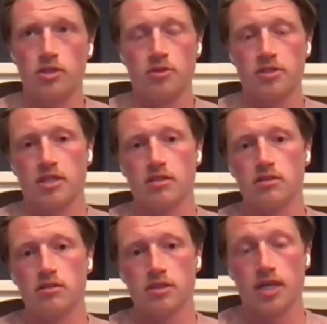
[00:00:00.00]
hundred percent.
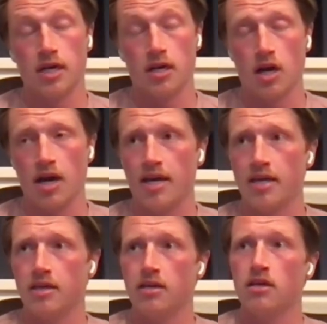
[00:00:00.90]
Yeah.
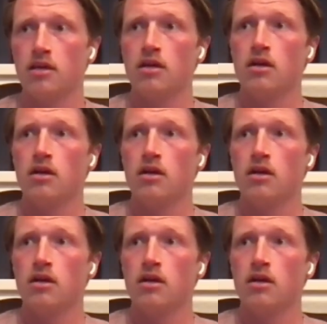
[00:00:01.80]
Okay, I. Thanks.